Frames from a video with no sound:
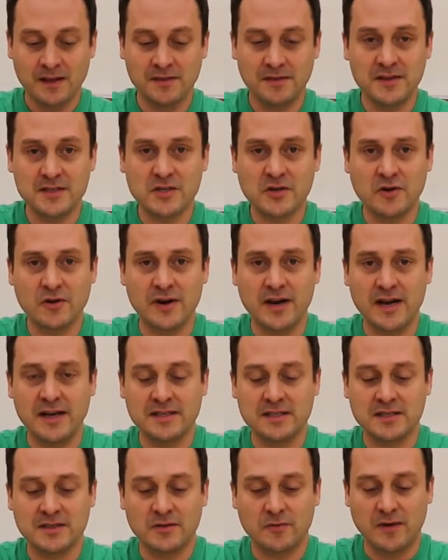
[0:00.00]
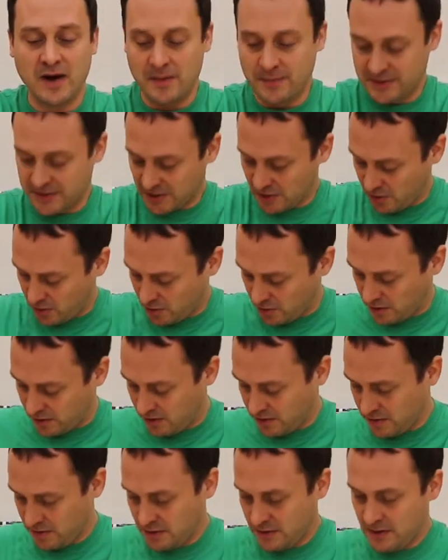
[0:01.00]
This creates the rabbit's
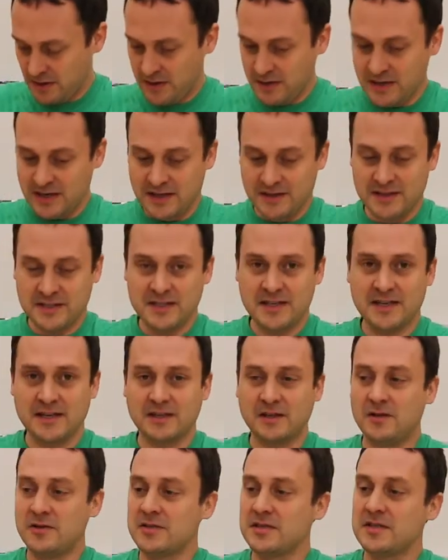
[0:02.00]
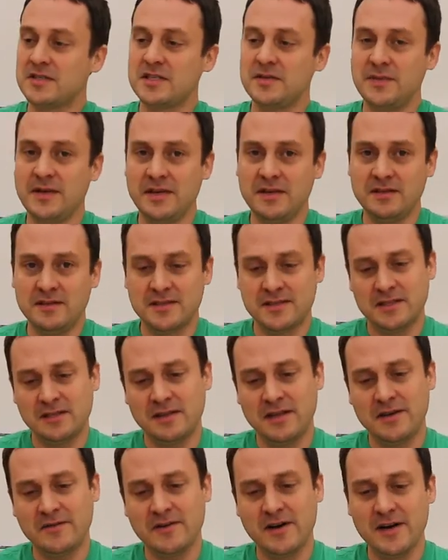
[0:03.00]
hole. And this end closest to me, this little
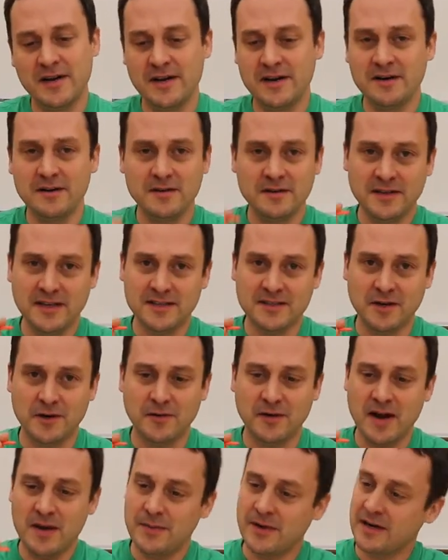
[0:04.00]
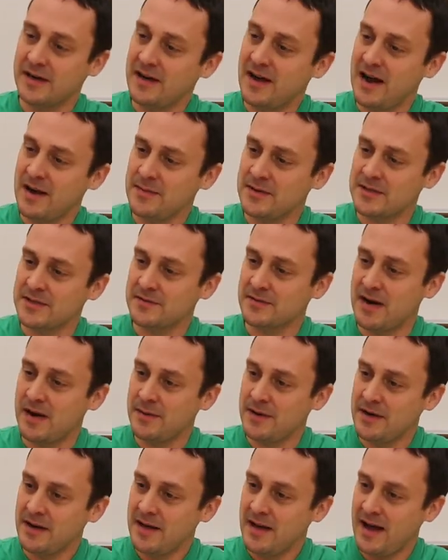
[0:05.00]
end right here, that's our rabbit. Hi, Mr.
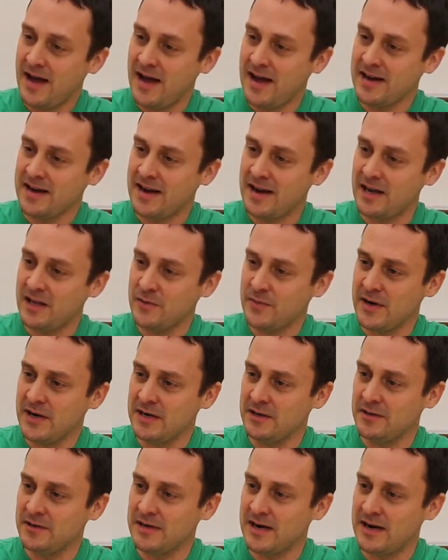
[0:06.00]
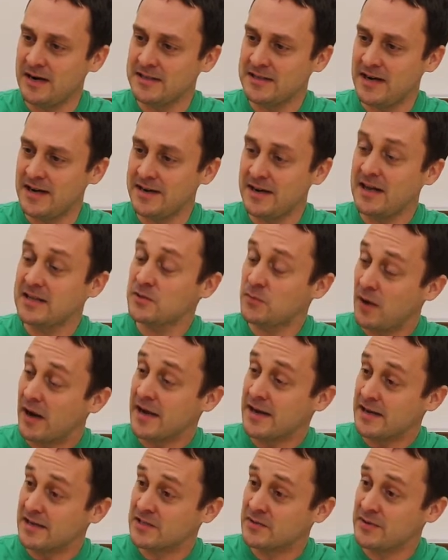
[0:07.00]
Rabbit. Hi, Kyle. Are we going to learn how to tie knots? Why,
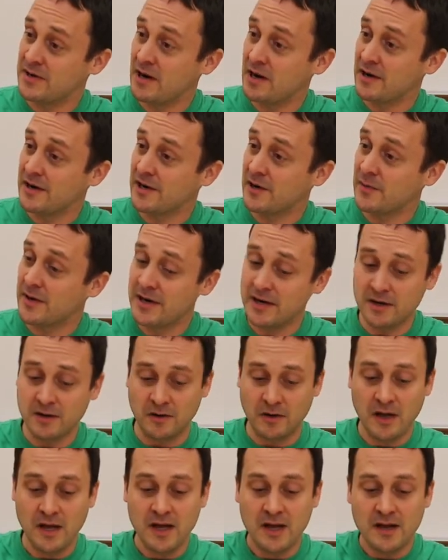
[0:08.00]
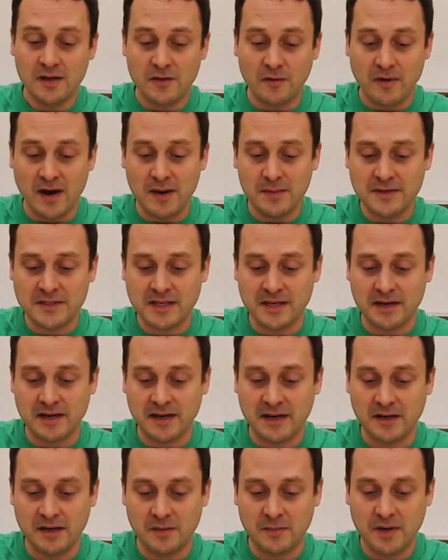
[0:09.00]
yes, we are. Here we go. The rabbit's going to
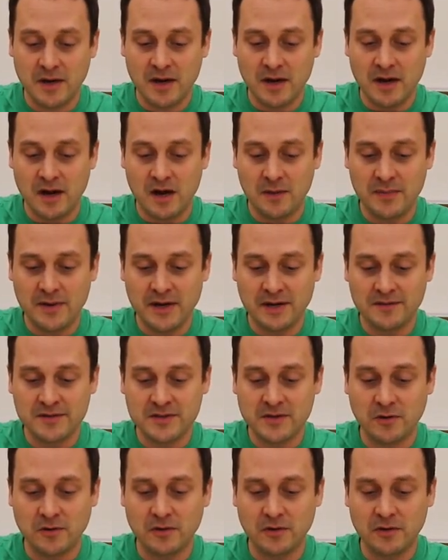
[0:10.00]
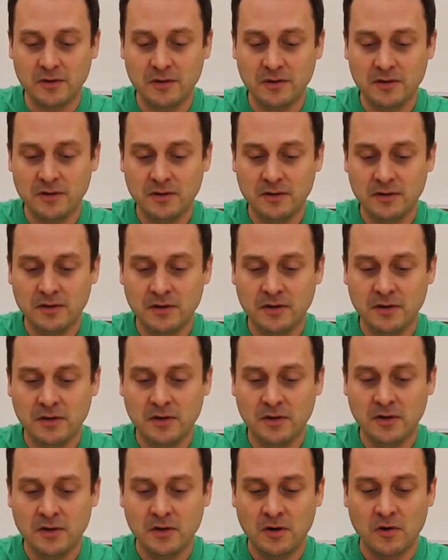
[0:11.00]
come up out of his hole,
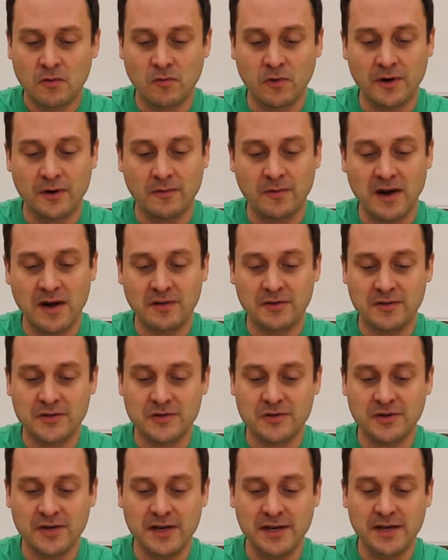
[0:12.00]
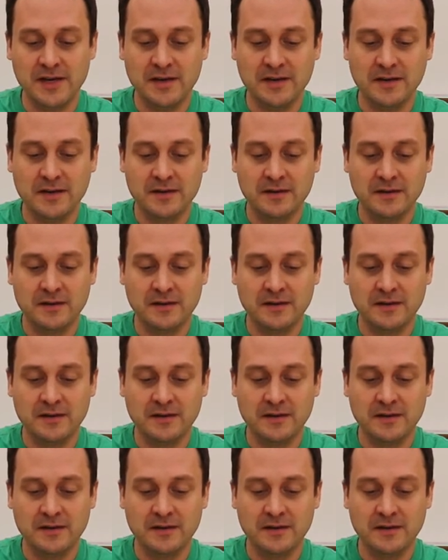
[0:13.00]
run around the tree,